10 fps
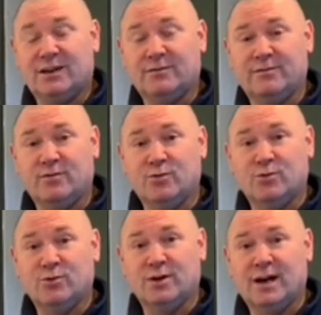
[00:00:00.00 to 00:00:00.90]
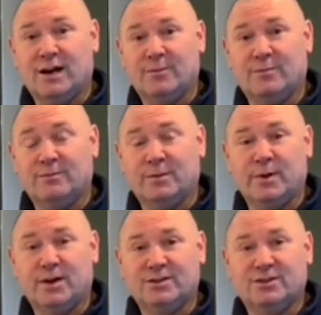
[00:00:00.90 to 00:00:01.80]
for the
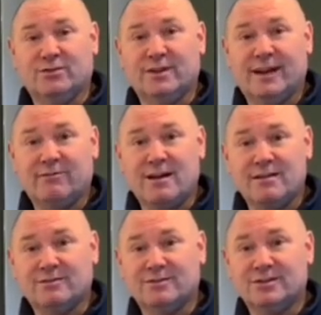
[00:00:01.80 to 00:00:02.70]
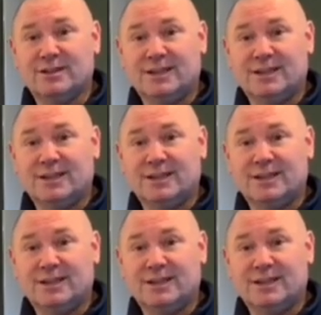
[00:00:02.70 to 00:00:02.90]
birds that are in our gardens.